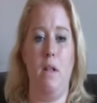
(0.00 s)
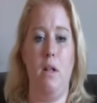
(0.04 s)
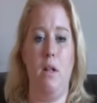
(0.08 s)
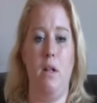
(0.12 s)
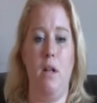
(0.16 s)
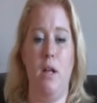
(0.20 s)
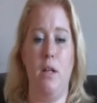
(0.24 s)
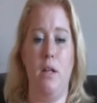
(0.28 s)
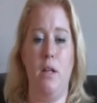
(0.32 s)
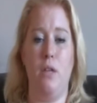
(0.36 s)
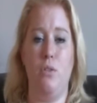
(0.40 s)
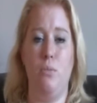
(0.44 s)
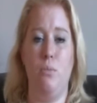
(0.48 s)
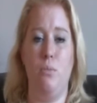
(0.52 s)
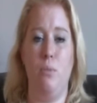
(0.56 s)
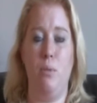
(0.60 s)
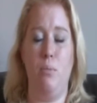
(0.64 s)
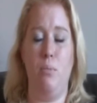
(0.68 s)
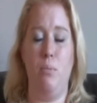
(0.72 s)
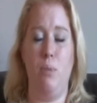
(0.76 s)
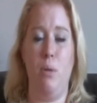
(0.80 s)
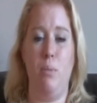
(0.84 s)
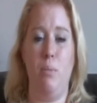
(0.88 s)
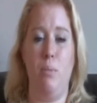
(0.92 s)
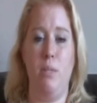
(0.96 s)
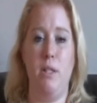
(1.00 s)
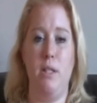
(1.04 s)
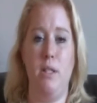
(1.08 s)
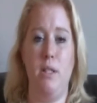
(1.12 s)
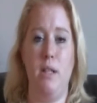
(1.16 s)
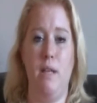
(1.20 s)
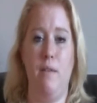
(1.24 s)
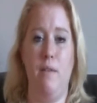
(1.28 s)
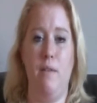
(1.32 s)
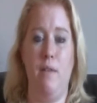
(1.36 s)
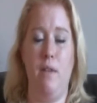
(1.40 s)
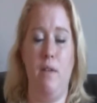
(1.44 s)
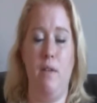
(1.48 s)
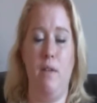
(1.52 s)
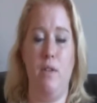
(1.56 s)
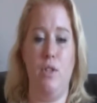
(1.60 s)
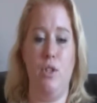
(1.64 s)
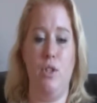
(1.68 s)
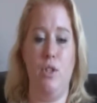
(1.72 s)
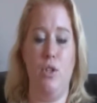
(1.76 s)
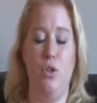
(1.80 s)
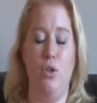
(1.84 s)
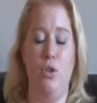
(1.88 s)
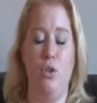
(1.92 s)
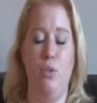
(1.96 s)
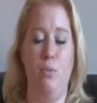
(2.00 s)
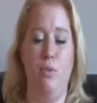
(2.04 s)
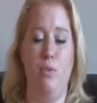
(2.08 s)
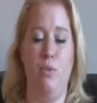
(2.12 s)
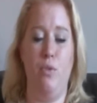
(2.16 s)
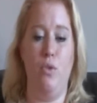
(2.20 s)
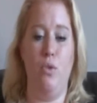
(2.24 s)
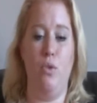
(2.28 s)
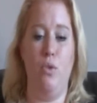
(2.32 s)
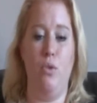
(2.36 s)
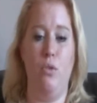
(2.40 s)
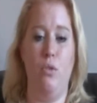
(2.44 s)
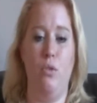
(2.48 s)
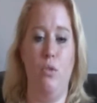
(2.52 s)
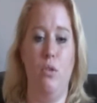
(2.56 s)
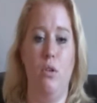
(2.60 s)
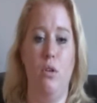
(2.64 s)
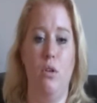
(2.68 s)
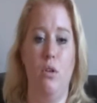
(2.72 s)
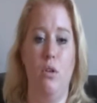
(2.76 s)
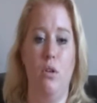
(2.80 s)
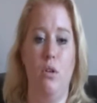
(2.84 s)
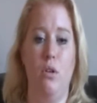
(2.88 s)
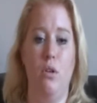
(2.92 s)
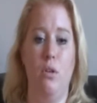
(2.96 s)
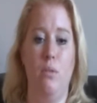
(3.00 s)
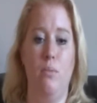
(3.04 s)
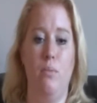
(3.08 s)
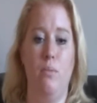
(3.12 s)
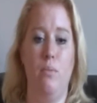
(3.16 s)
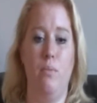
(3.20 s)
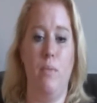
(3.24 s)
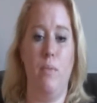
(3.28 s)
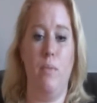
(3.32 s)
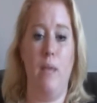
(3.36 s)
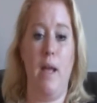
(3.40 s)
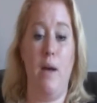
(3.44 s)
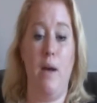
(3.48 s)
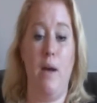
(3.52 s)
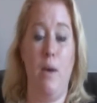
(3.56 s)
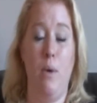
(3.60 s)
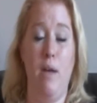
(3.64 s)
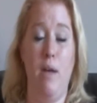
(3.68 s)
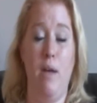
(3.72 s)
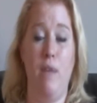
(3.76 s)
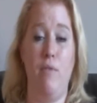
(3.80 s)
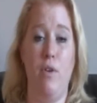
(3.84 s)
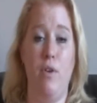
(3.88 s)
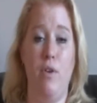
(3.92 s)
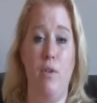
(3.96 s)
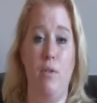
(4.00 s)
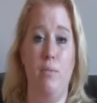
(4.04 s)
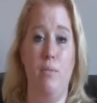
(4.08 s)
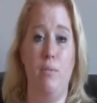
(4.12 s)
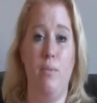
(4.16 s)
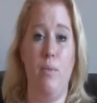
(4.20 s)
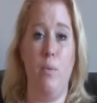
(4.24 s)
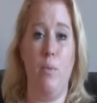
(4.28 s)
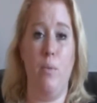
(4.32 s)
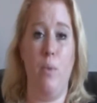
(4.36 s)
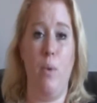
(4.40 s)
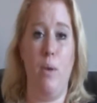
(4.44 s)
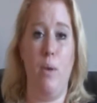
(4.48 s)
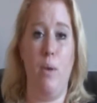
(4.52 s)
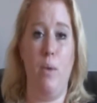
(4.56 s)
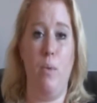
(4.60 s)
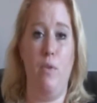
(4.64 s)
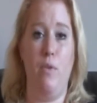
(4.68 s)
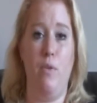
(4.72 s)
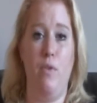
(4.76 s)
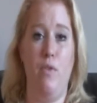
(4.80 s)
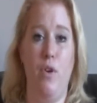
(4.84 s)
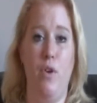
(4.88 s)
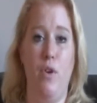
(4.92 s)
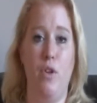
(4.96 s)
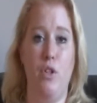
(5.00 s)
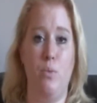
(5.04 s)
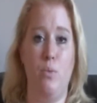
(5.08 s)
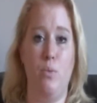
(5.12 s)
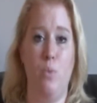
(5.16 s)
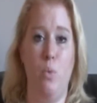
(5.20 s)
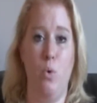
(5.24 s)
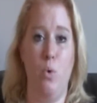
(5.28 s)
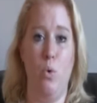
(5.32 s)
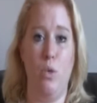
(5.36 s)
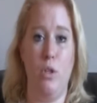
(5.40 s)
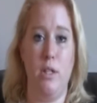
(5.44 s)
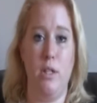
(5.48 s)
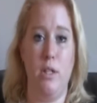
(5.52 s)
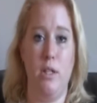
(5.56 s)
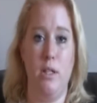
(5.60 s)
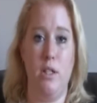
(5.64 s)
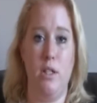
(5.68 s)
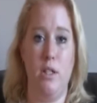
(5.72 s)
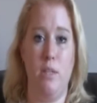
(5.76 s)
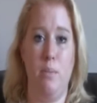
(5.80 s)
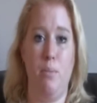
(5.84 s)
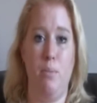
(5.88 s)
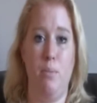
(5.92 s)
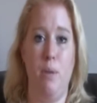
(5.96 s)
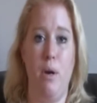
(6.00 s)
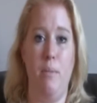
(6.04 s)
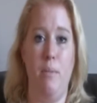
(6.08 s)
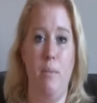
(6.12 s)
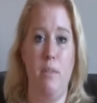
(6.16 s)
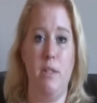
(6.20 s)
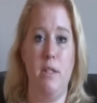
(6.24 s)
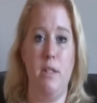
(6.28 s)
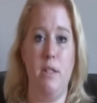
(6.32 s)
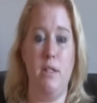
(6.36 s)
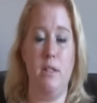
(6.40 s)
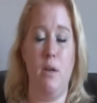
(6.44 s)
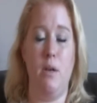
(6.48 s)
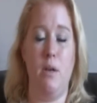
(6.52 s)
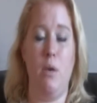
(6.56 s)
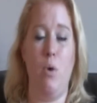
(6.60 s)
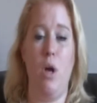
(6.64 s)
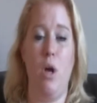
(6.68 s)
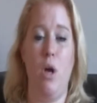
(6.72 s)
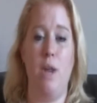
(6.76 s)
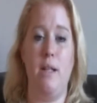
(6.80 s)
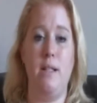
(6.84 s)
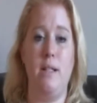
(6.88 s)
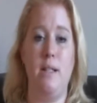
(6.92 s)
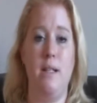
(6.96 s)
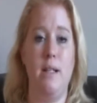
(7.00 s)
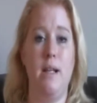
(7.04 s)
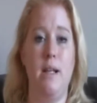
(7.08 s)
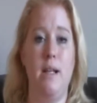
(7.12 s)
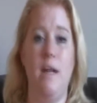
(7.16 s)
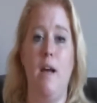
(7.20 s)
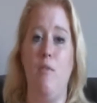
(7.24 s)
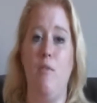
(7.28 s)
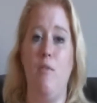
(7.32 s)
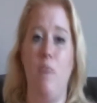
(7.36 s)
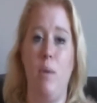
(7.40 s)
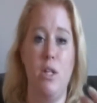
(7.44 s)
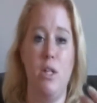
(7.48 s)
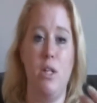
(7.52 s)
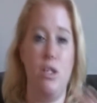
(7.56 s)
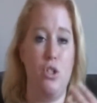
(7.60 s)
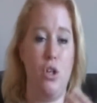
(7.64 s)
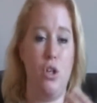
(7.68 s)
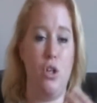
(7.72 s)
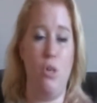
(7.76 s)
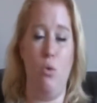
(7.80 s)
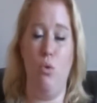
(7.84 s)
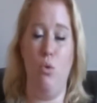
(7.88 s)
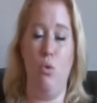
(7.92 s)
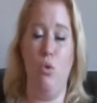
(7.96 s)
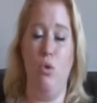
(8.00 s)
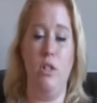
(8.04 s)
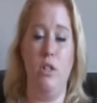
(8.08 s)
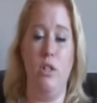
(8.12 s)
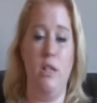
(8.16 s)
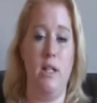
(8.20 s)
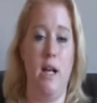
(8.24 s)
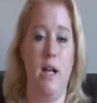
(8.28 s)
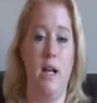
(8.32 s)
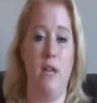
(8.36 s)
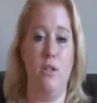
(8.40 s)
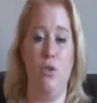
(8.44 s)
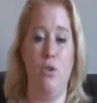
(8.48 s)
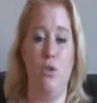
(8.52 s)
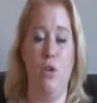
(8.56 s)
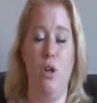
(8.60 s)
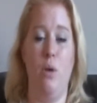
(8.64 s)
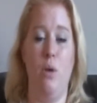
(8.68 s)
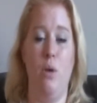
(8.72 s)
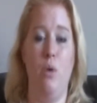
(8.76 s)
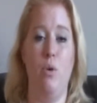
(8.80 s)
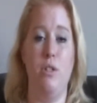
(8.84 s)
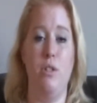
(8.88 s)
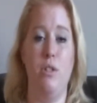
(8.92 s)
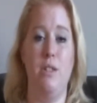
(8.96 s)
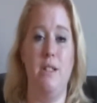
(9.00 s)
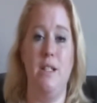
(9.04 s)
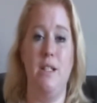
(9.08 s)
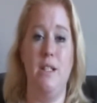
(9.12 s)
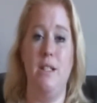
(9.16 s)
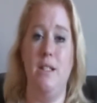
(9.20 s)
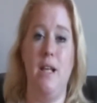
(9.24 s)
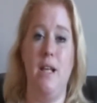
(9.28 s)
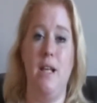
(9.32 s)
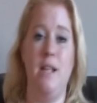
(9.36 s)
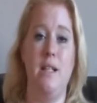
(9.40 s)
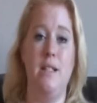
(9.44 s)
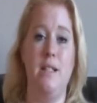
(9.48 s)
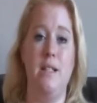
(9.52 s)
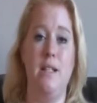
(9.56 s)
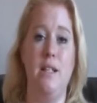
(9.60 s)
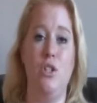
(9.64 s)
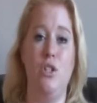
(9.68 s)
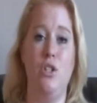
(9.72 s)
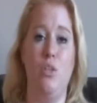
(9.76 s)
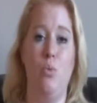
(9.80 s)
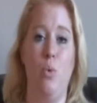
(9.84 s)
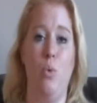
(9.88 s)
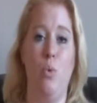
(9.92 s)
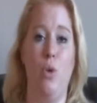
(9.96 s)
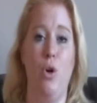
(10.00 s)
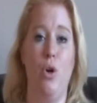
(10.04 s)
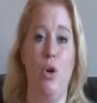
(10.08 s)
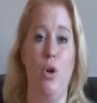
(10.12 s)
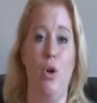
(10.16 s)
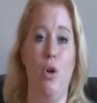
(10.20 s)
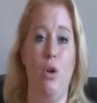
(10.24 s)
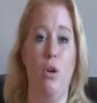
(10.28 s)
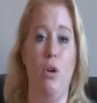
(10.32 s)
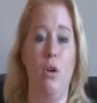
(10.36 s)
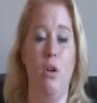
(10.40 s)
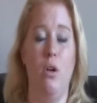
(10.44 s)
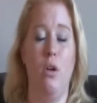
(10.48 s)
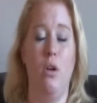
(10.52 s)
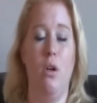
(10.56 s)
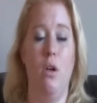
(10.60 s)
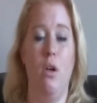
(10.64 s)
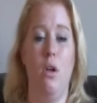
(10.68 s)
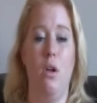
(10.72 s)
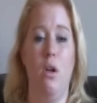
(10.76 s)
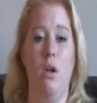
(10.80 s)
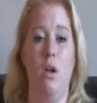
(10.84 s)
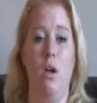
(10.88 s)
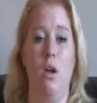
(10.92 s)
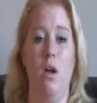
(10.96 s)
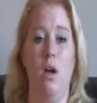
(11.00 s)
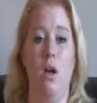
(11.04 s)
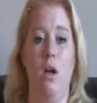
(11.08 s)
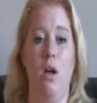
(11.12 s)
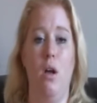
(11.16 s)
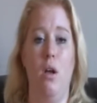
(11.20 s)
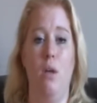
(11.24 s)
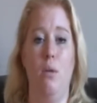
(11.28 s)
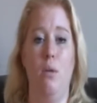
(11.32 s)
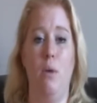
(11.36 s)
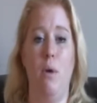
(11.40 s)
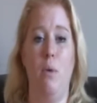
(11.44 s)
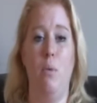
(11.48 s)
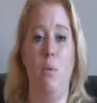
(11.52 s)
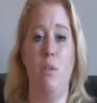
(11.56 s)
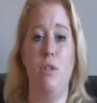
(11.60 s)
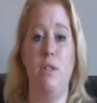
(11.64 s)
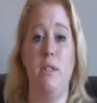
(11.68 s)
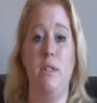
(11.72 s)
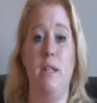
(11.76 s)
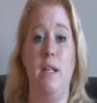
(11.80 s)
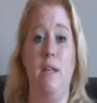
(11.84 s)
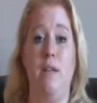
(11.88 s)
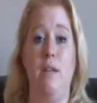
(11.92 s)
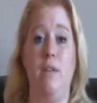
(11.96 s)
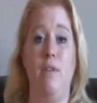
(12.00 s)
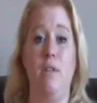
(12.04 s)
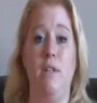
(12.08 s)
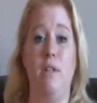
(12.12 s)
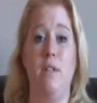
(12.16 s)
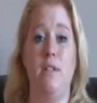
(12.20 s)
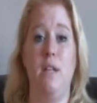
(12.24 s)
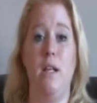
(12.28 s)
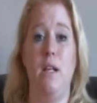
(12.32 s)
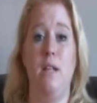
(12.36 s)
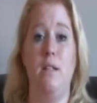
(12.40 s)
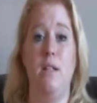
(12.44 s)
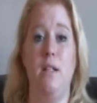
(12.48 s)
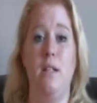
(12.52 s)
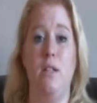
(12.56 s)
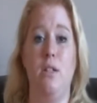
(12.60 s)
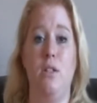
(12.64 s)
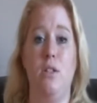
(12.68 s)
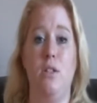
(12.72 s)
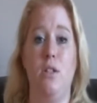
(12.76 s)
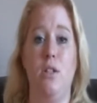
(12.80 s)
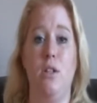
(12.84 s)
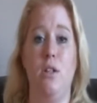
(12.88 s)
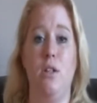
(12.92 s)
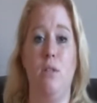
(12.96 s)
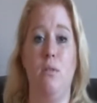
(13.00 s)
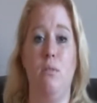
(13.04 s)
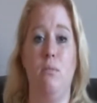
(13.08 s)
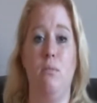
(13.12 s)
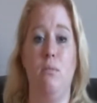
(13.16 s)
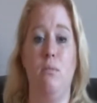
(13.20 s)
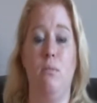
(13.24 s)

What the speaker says: like some of the properties have that I've secured before. However, when we first walked into the premises, I didn't have my Stoke Haunted hat on. I wasn't intending to work. I wasn't even intending to